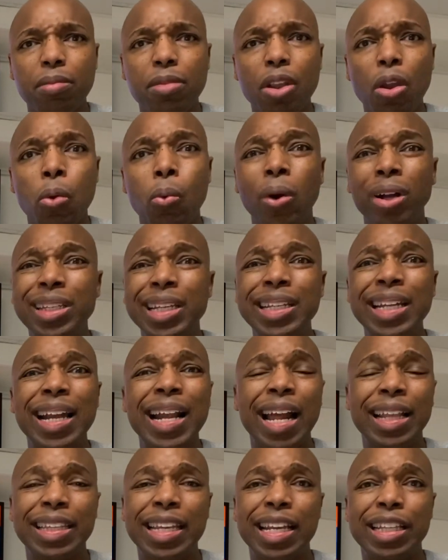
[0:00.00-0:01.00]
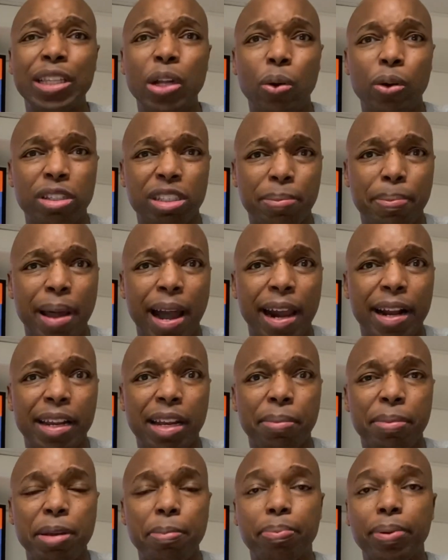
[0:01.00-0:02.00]
one thing that I did notice about
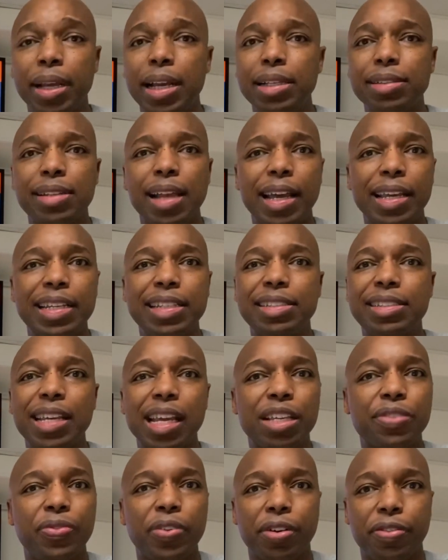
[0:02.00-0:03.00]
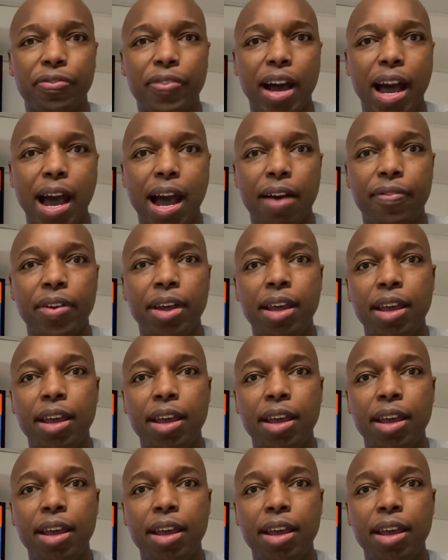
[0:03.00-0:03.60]
him, he plays like he's 6'5".